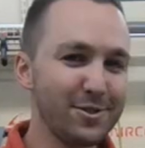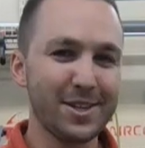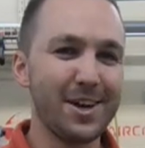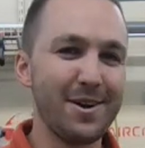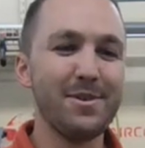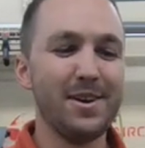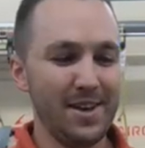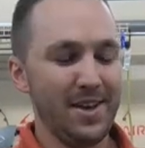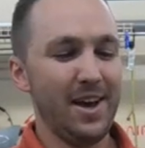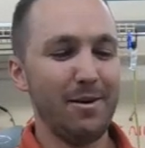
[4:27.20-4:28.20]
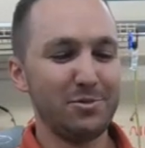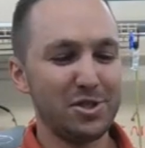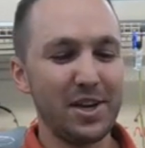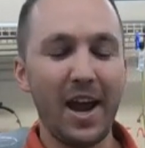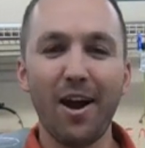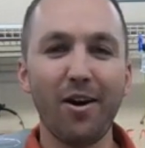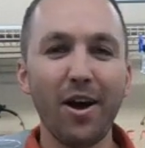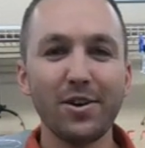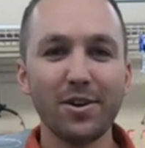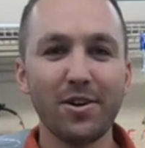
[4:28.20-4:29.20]
to come just a hair
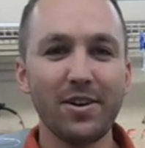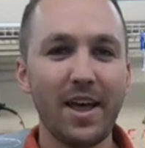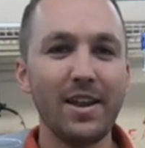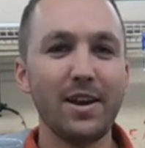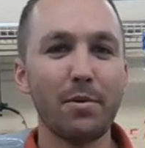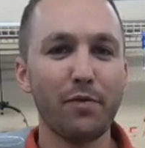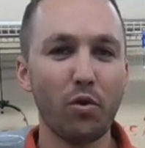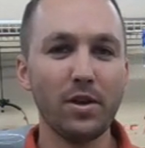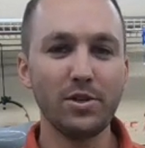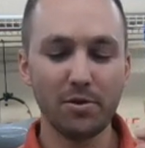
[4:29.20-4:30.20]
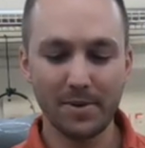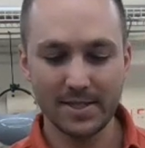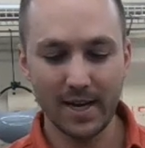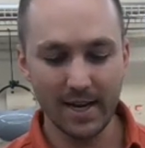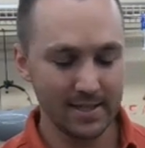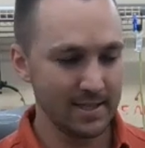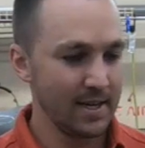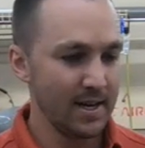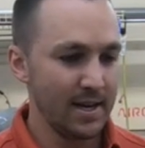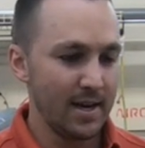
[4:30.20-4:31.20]
under that number 40 drill bit size,
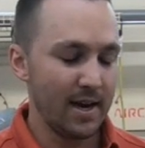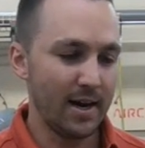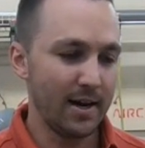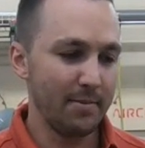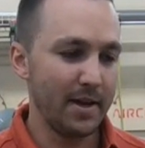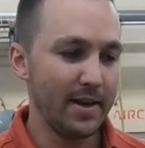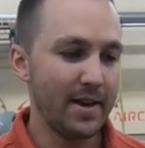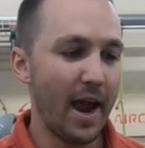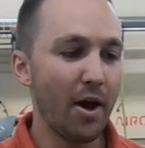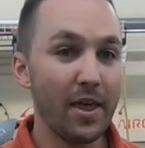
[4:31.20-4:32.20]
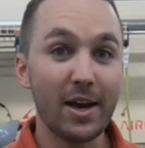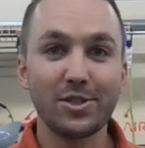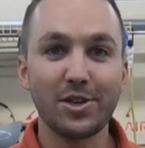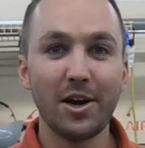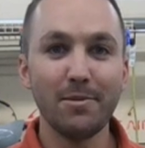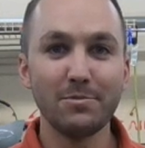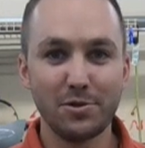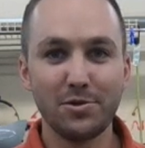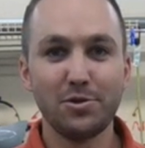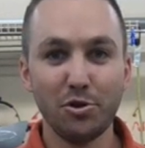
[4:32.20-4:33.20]
and now they actually
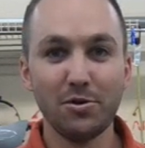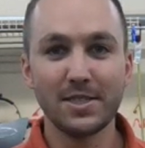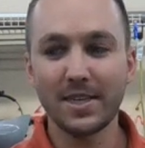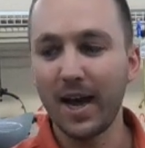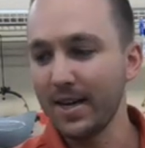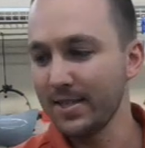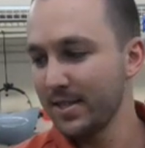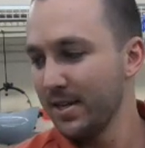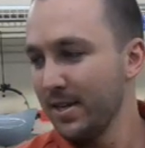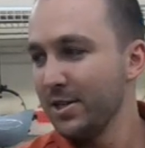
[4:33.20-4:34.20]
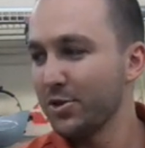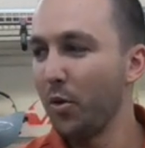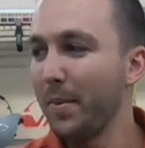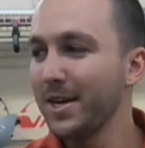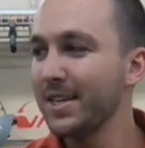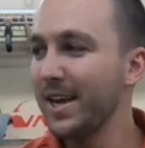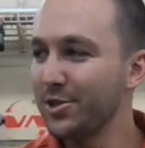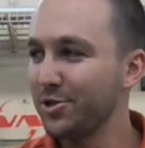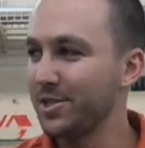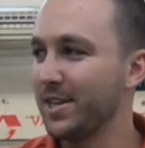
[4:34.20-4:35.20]
come true to size. So what makes it
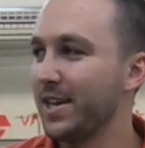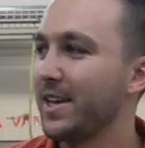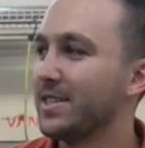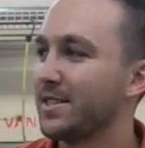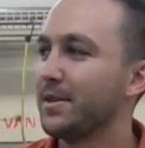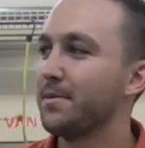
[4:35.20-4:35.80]
interesting is that